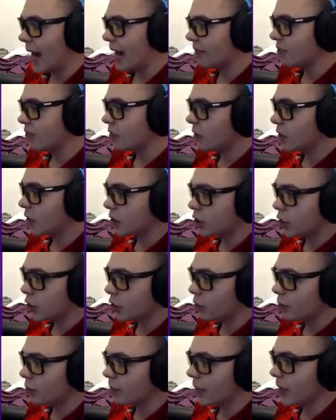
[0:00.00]
after the
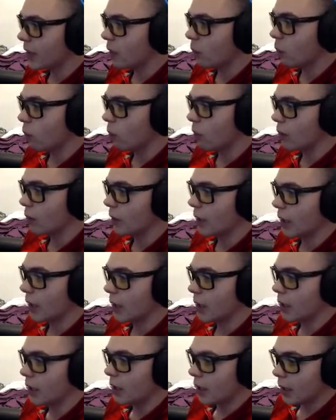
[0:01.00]
2-minute
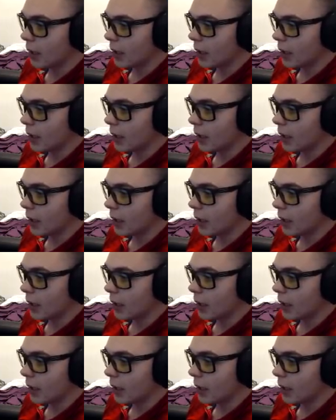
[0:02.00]
warning.